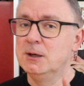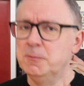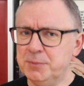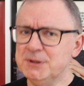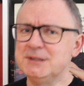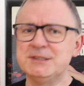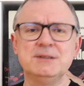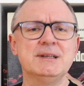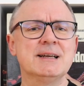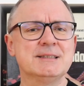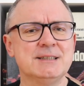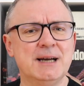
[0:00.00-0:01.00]
But until
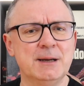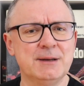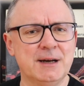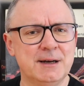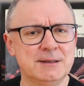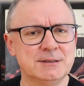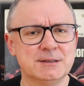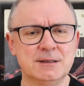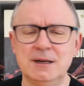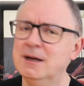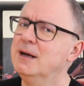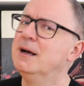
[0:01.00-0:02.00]
next time, guys,
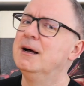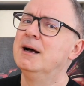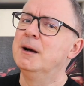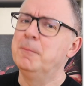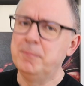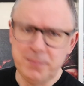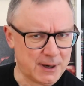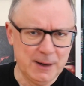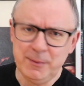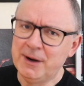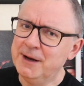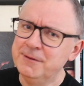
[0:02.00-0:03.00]

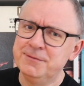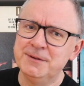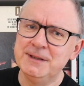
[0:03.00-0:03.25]
bye bye for